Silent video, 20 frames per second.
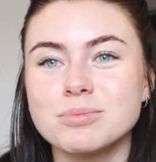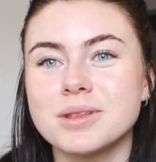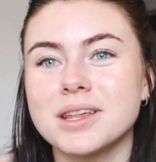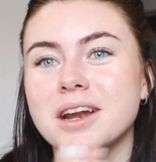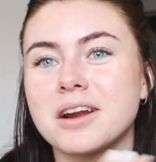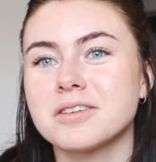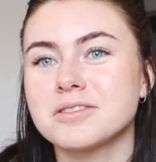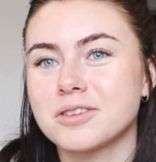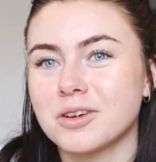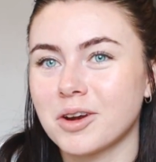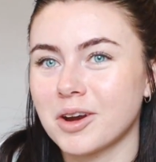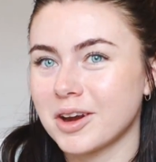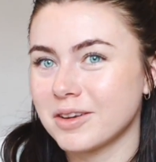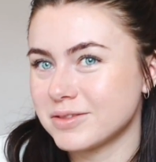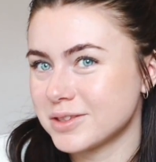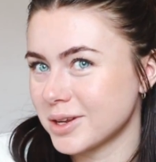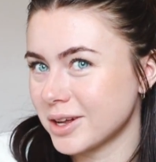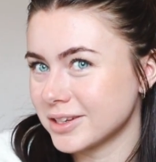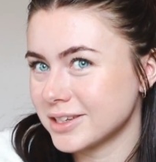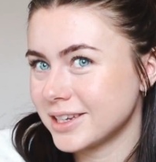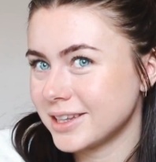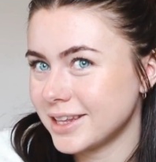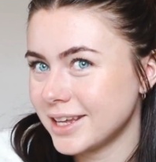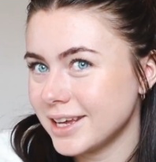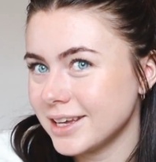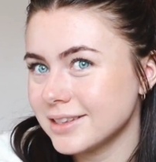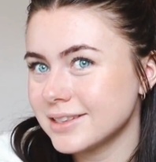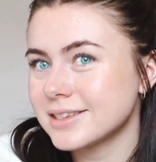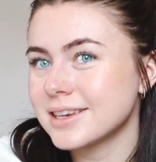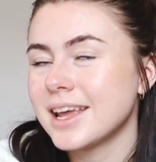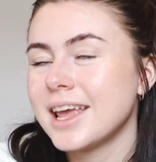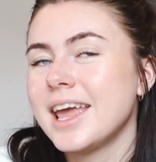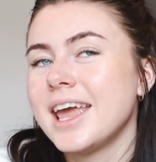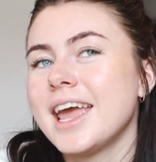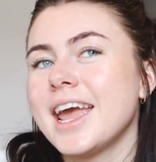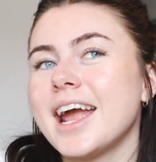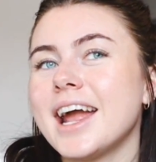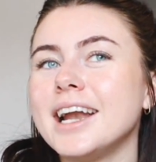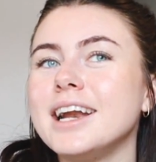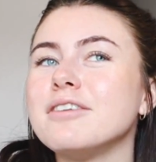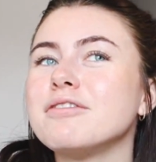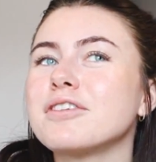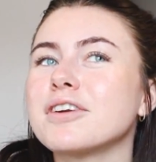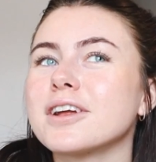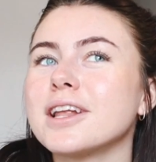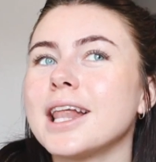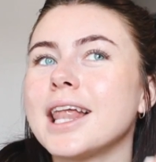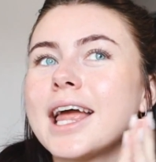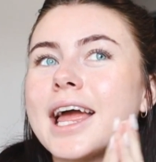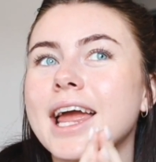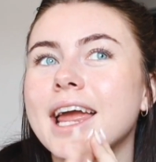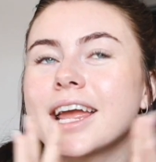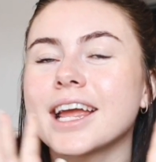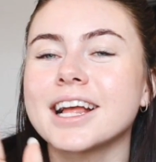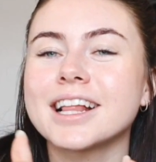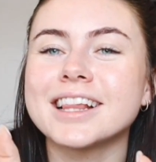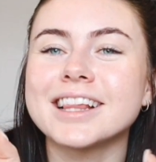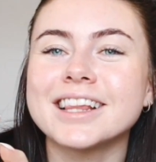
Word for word: but then I also crave salty things. And if you're like